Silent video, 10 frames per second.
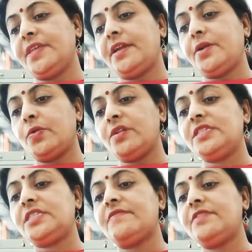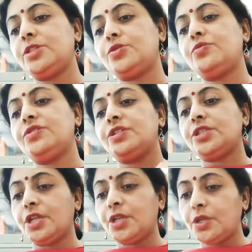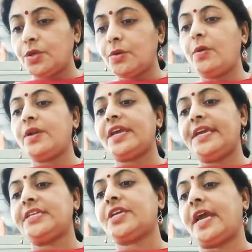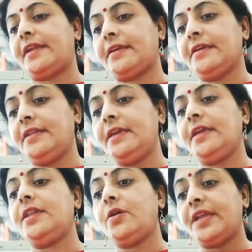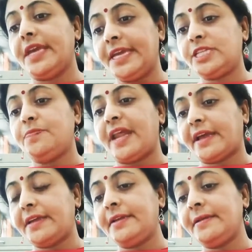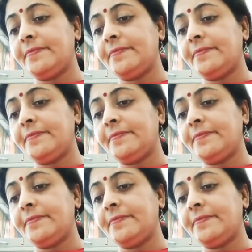There are total 7 students in your age category, in your age bracket,